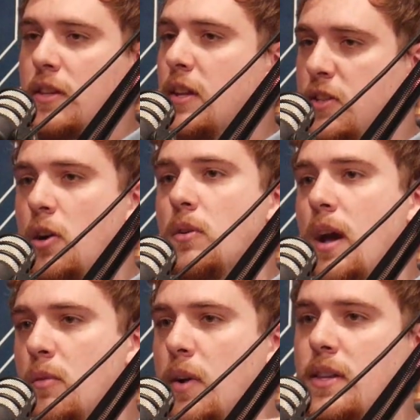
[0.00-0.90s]
that's going
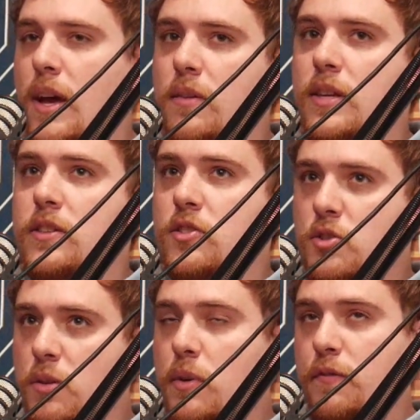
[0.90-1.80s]
on right now in the
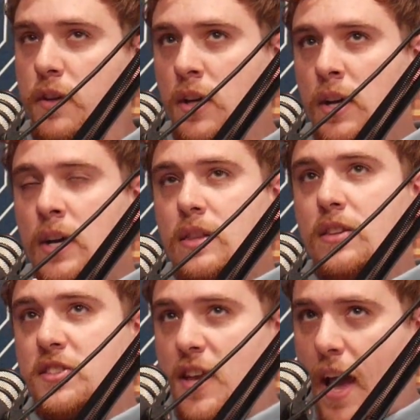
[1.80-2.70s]
industry with the
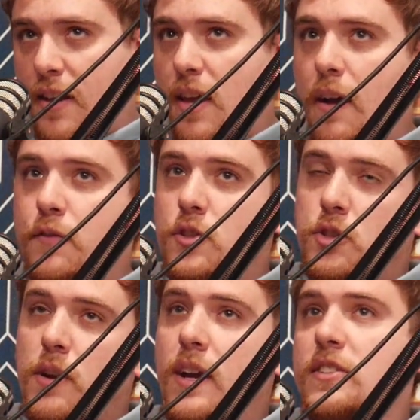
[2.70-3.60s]
SAG-AFTRA
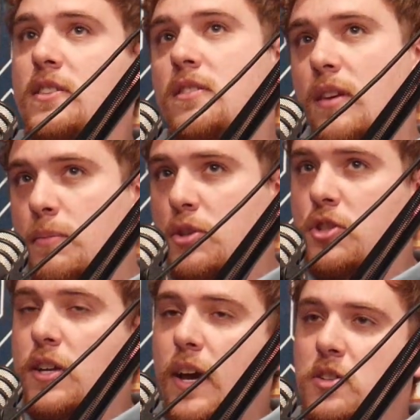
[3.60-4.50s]
strikes and the
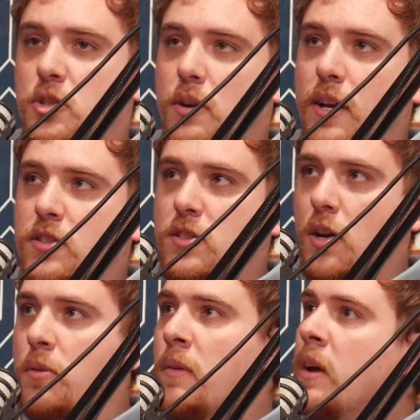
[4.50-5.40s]
WGA strikes.
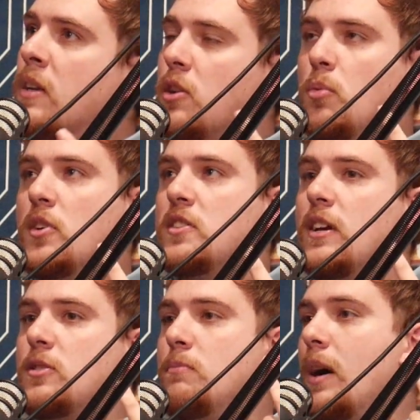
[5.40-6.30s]
So there wasn't
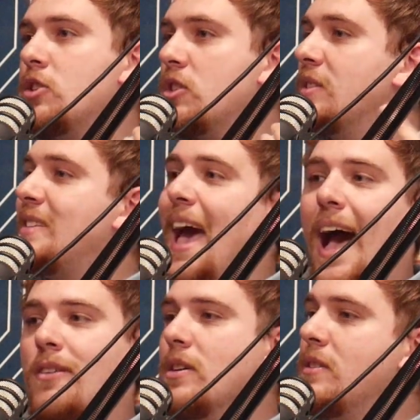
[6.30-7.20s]
as much
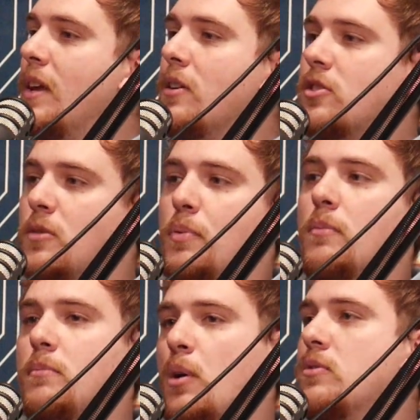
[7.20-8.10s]
talent there to
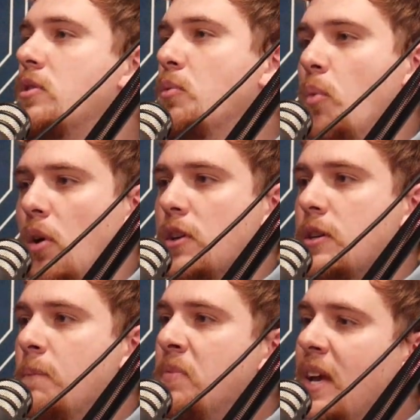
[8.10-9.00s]
promote the work,
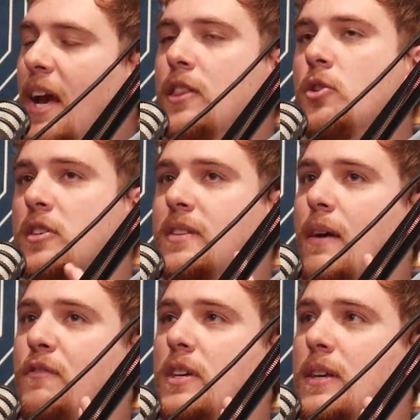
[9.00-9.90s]
and you could
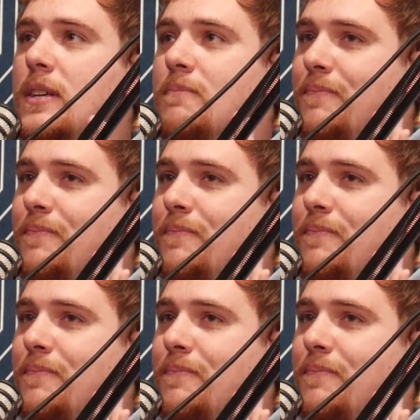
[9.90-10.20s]
definitely